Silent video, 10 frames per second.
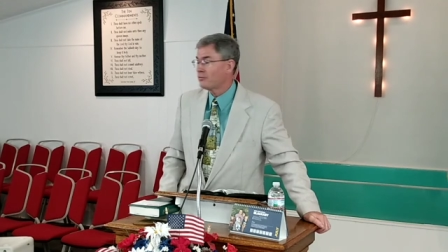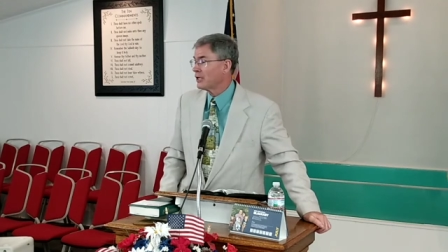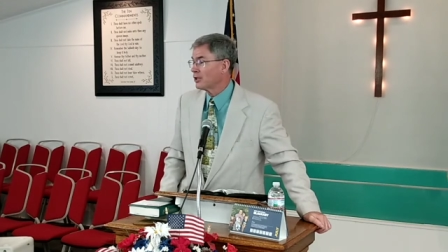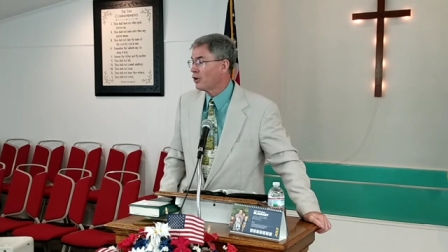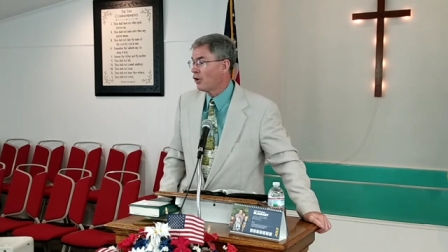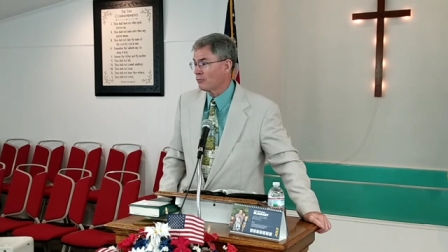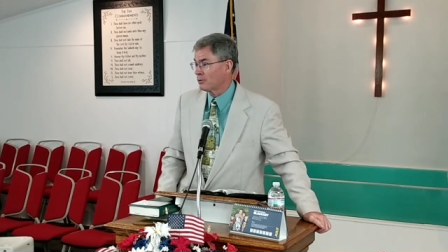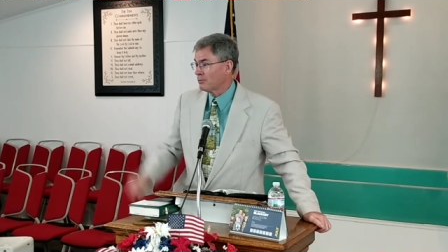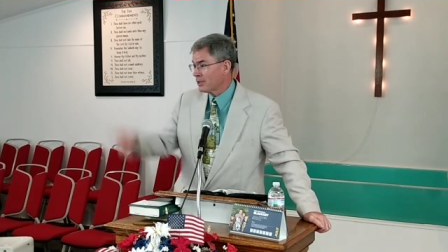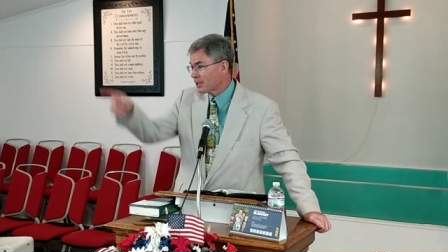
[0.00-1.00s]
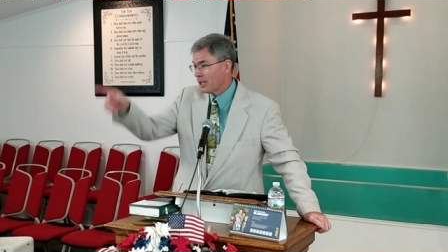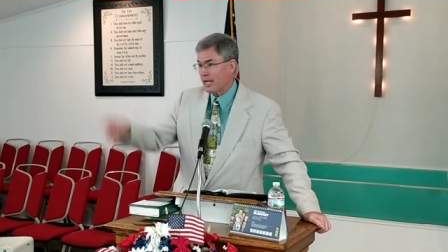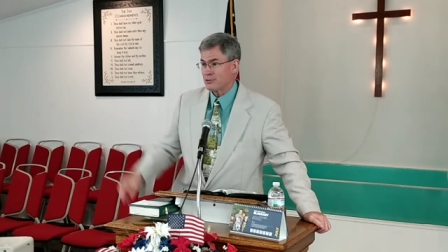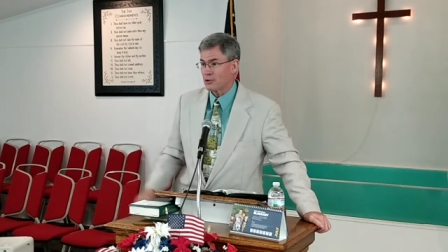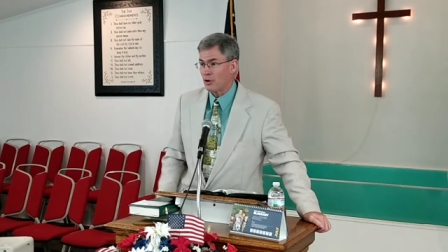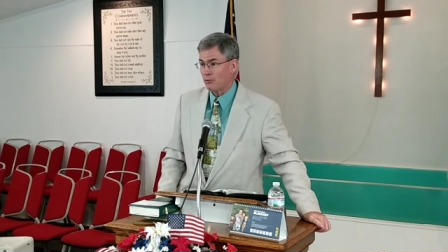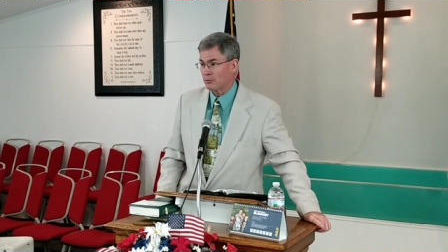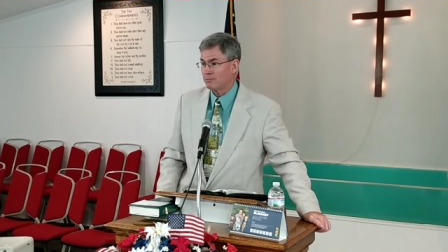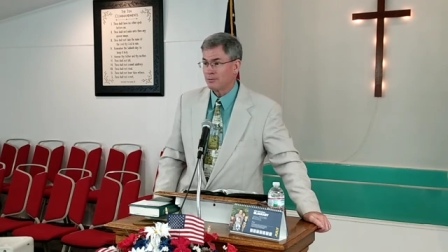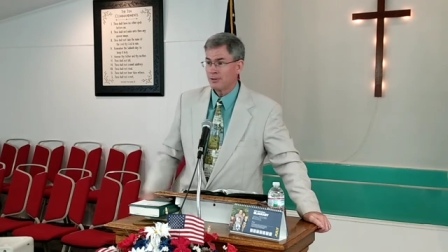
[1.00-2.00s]
fellow golfer. Clyde's a
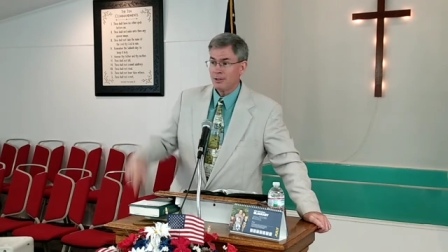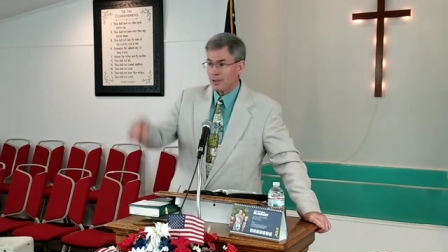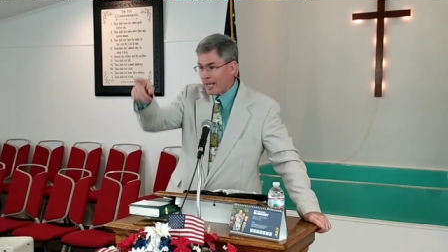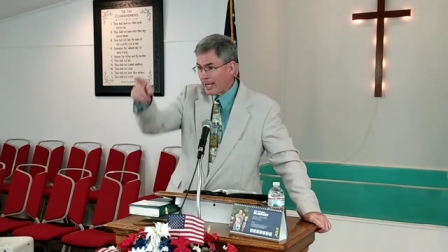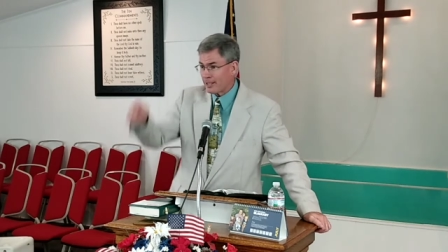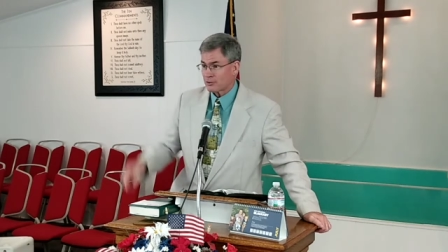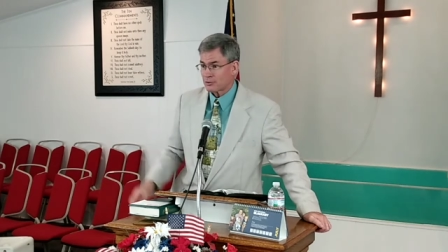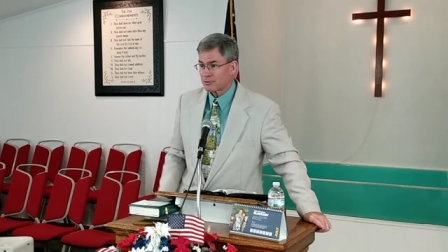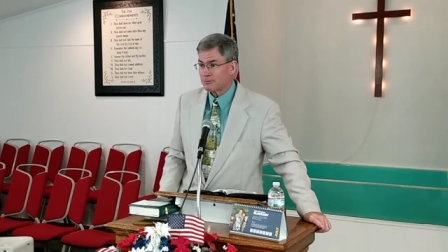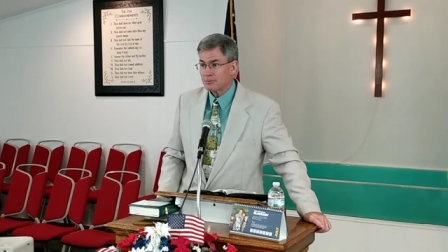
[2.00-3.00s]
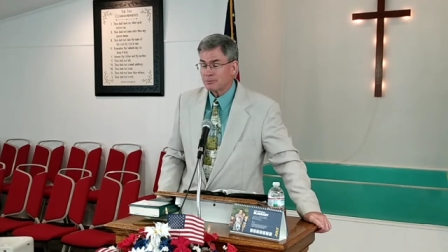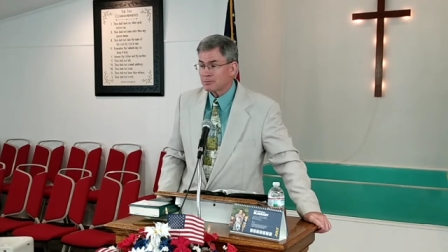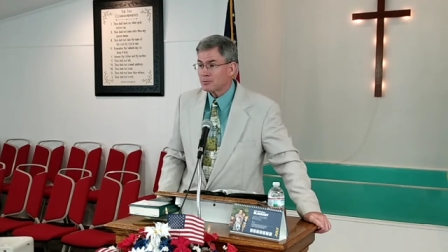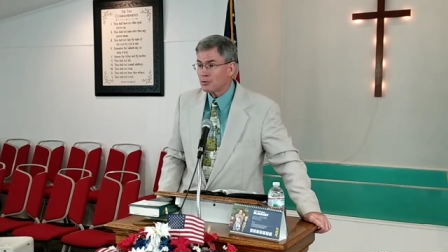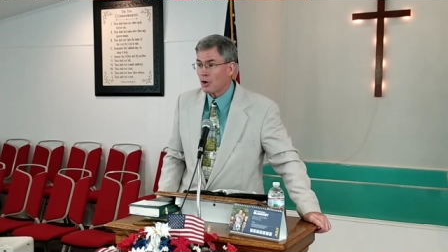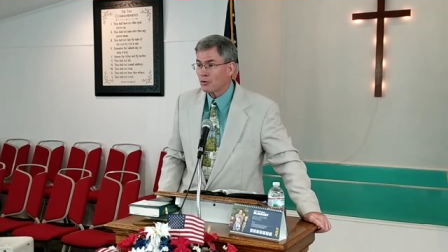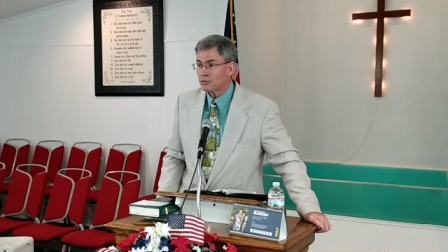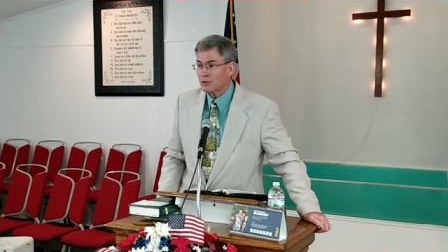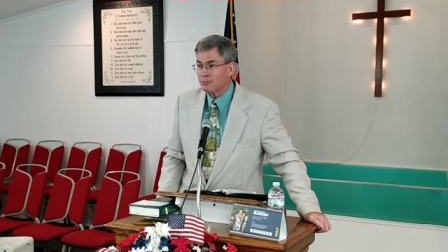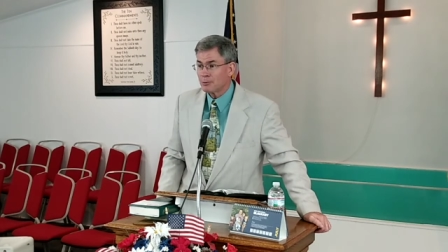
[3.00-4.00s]
golfer. Hank's golf
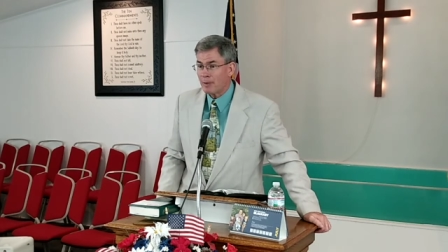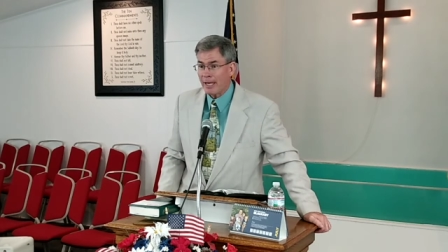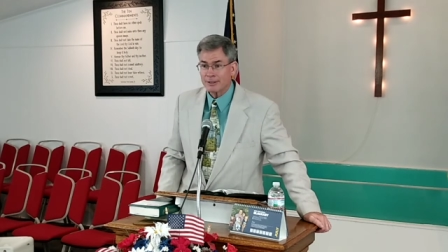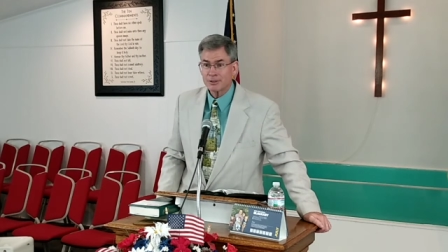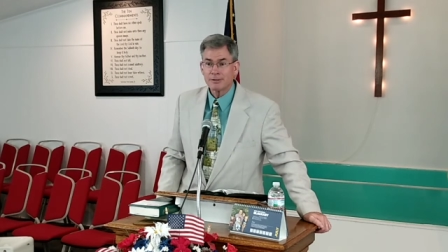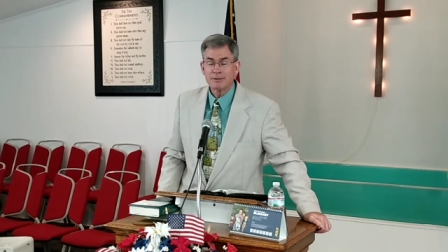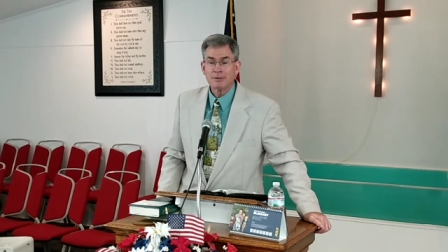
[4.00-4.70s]
some of the past.